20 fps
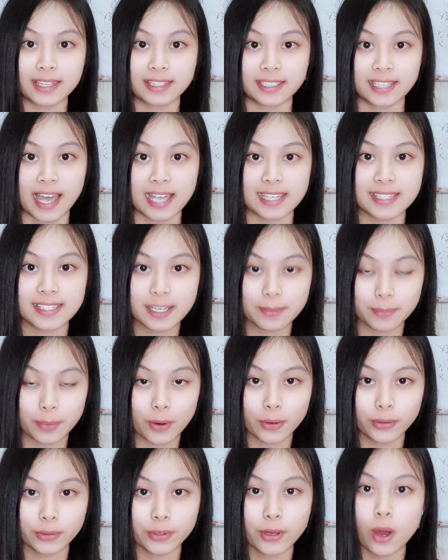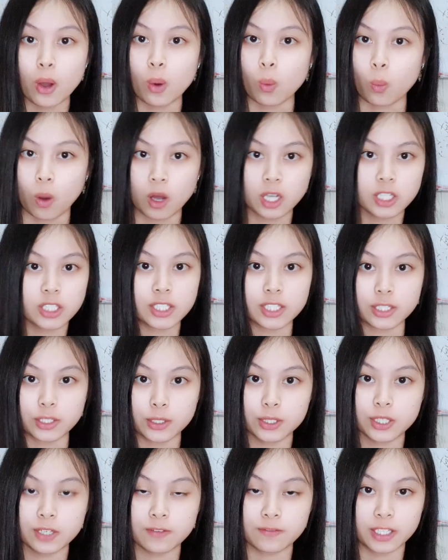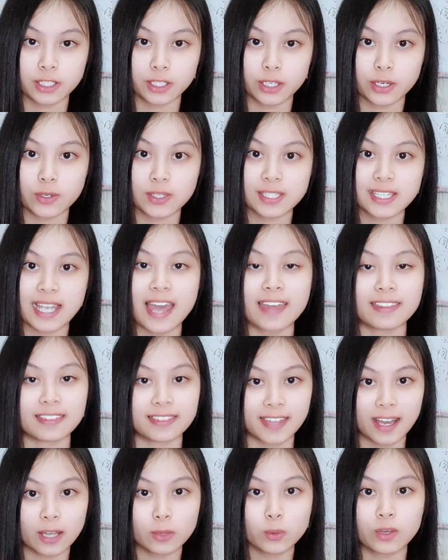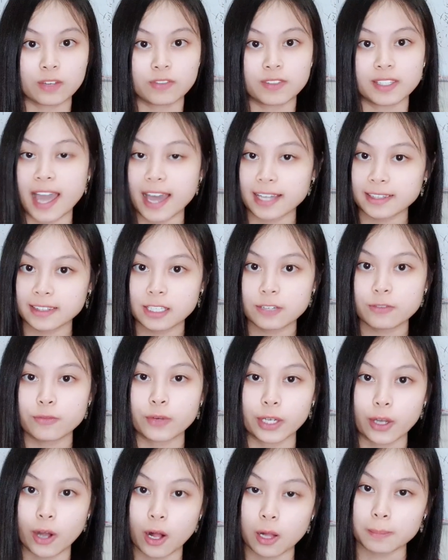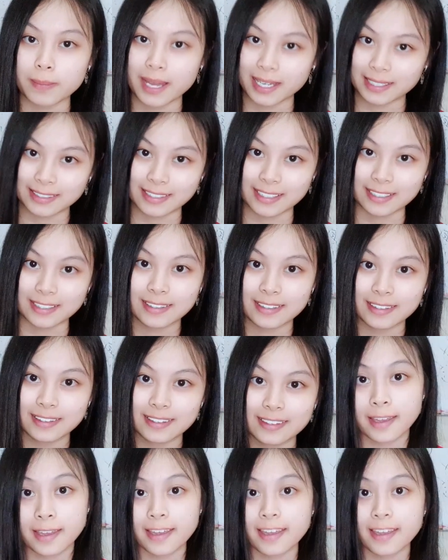read essay book, watch the YouTube videos, and done with the active recall method.